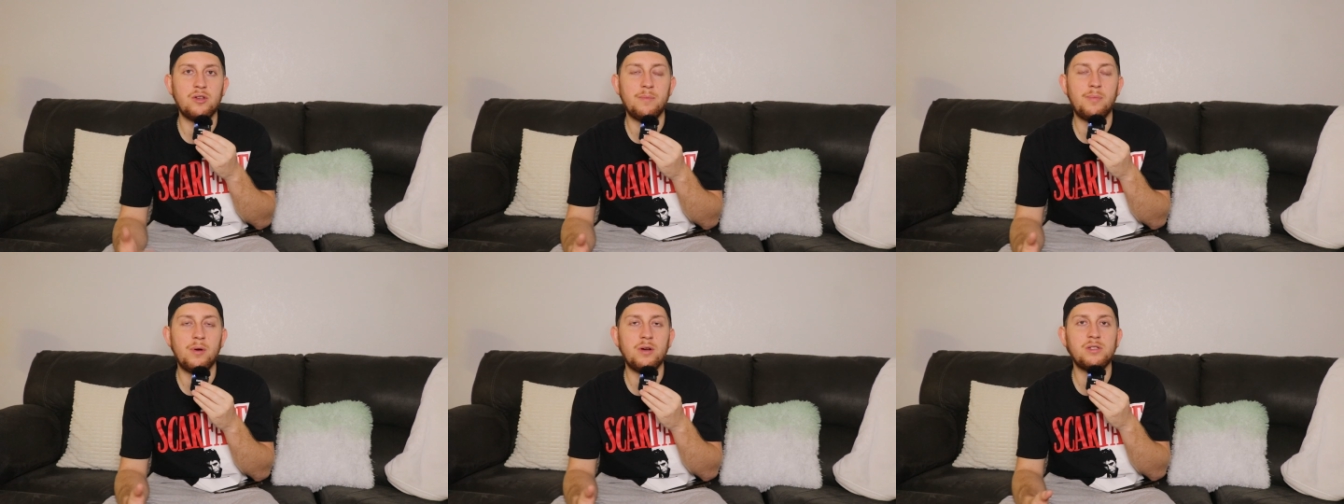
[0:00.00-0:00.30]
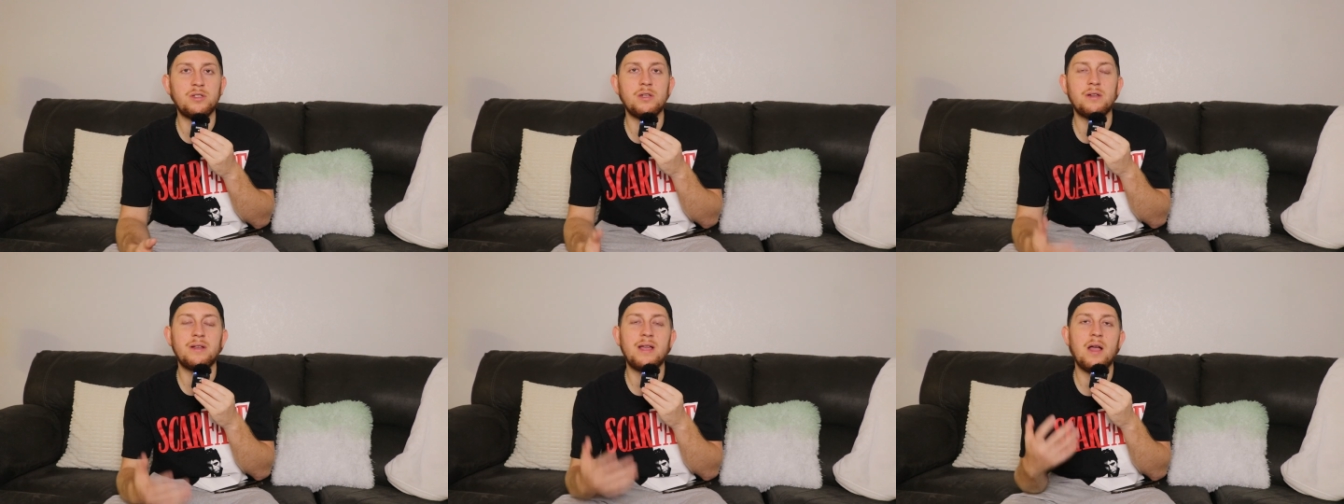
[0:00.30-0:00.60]
a
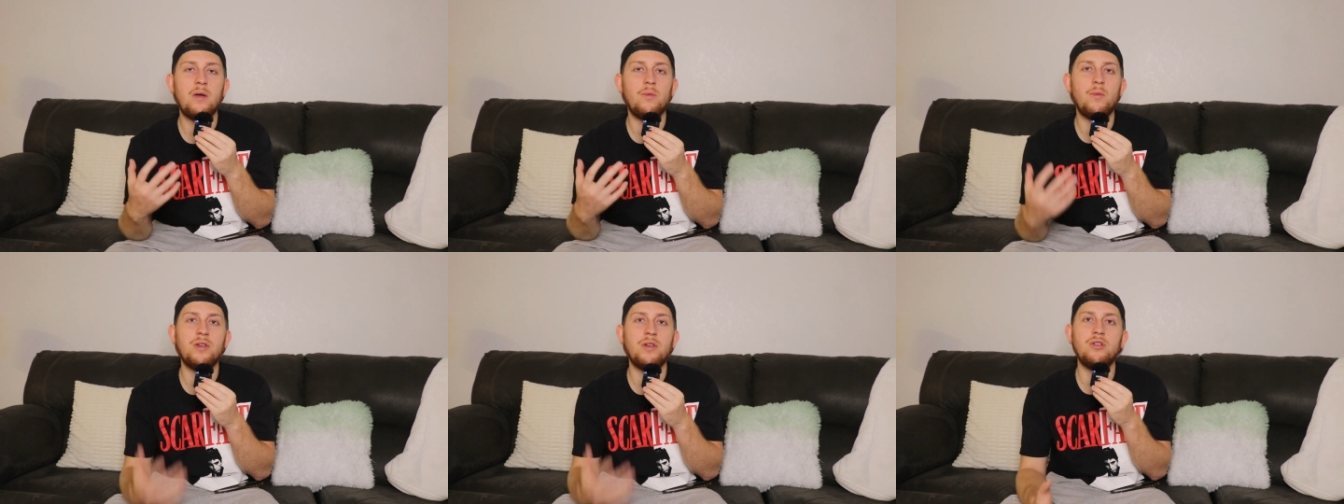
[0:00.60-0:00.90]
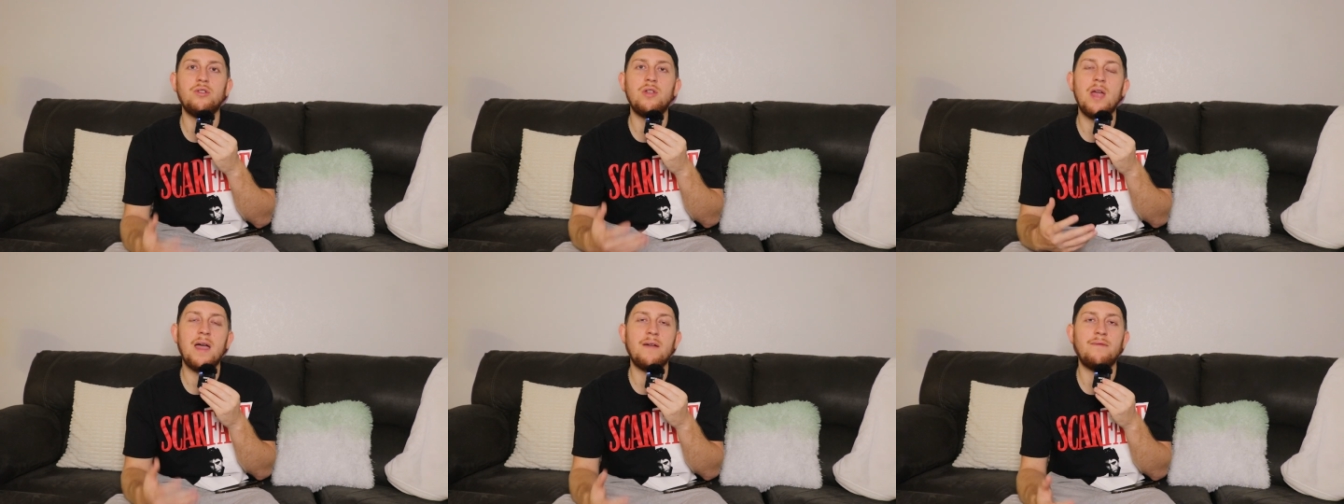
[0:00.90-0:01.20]
personal account when
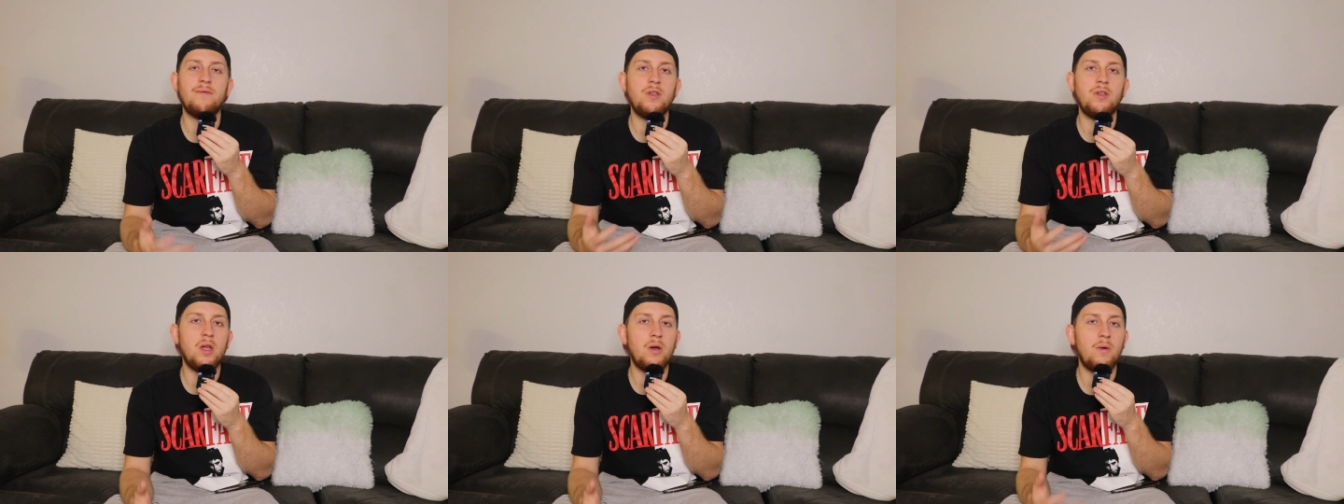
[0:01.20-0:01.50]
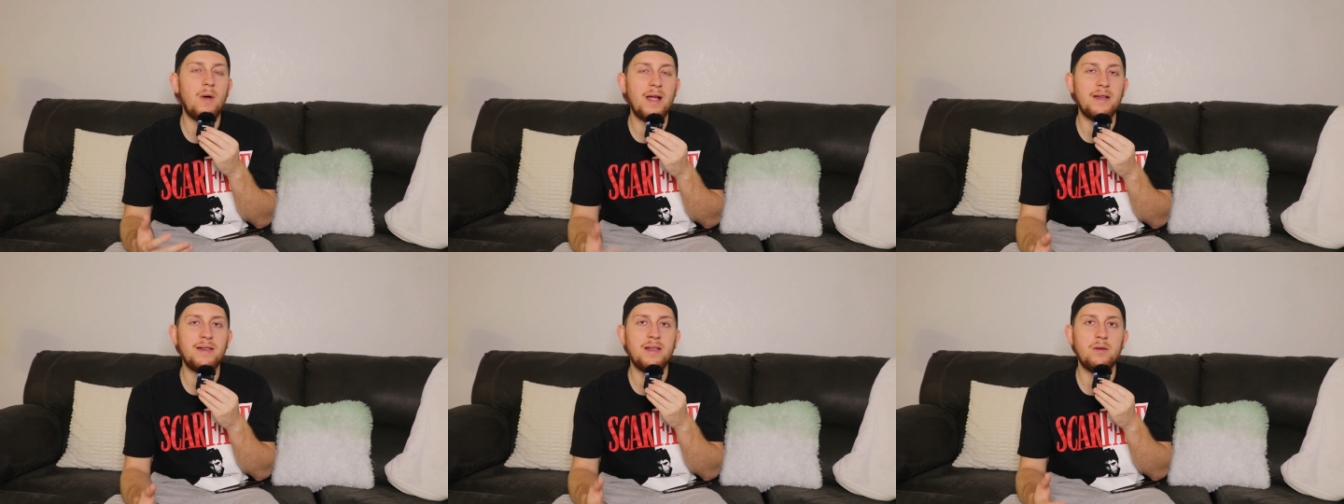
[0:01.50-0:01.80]
you have no
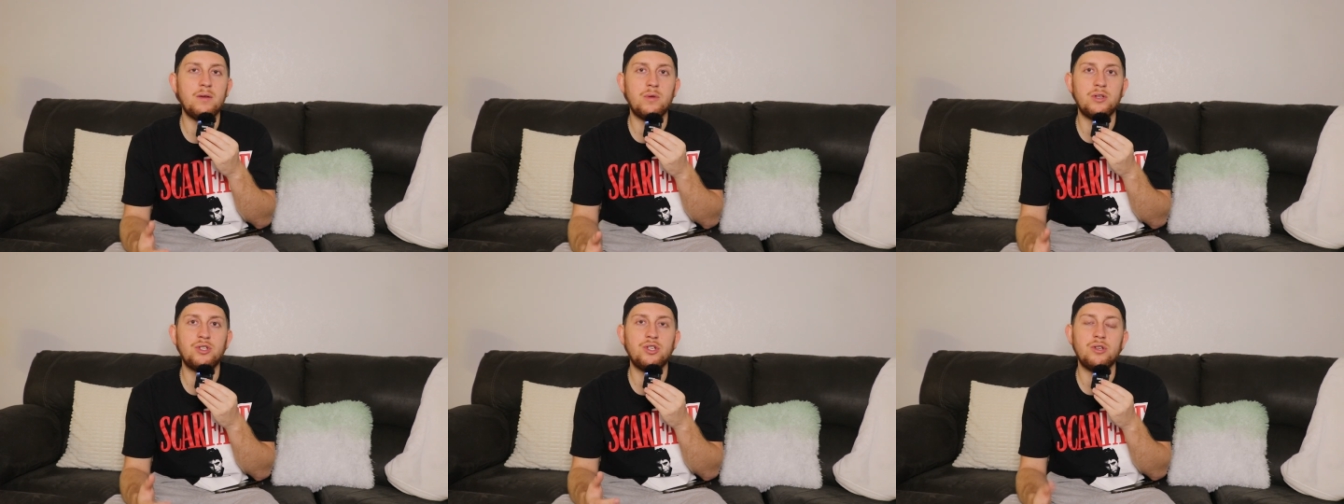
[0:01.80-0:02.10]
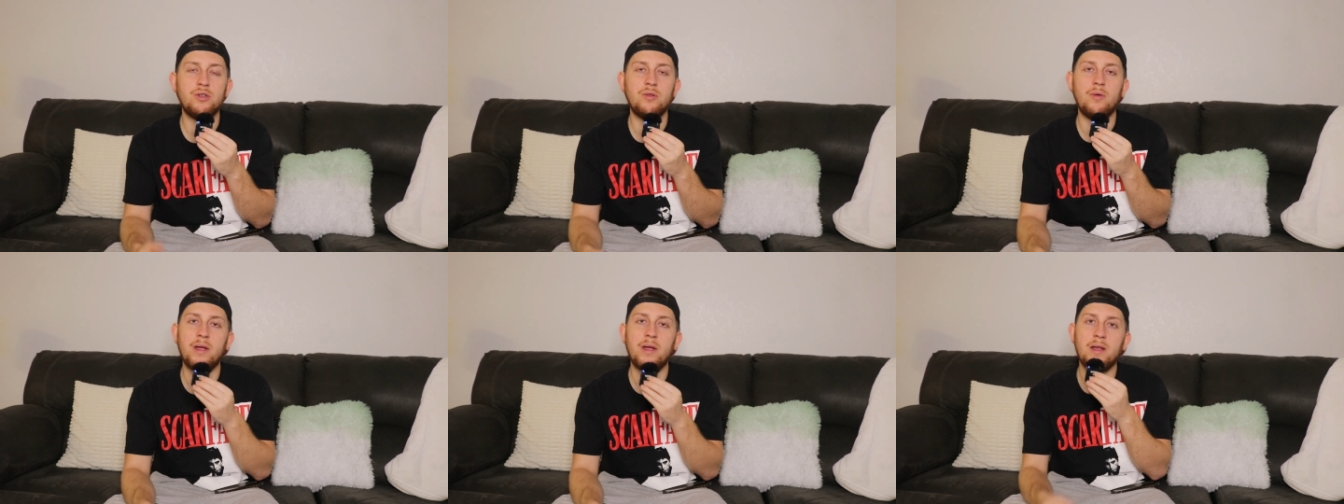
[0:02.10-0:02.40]
idea what you're
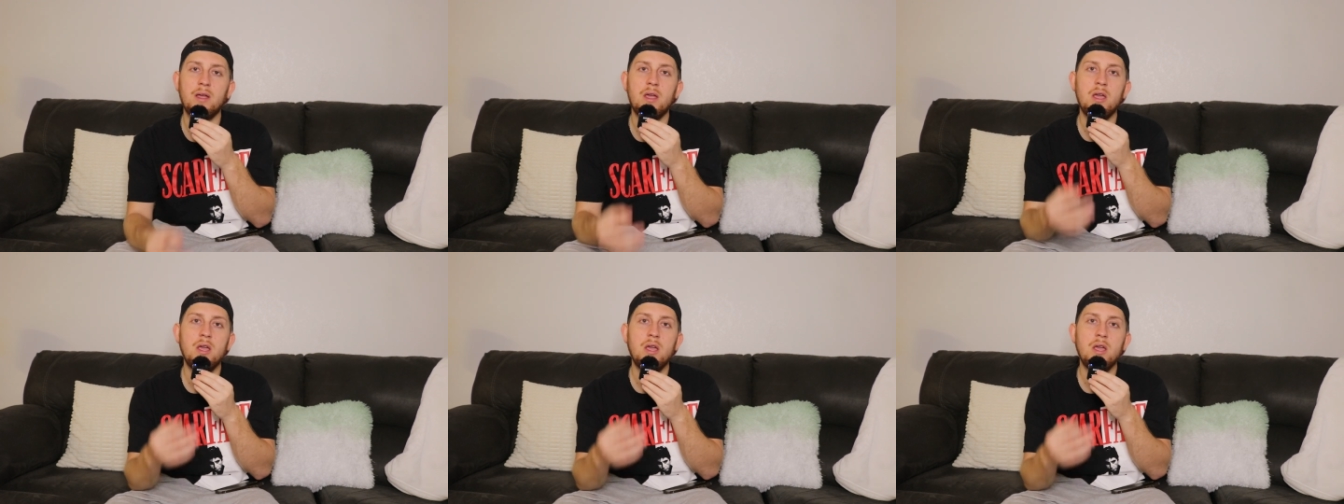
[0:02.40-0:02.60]
doing.